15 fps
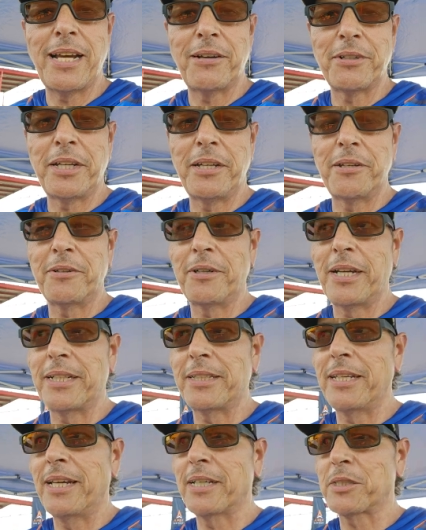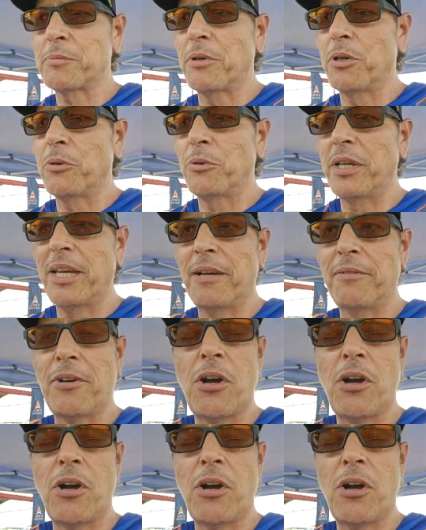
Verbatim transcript: out here at the expo, we have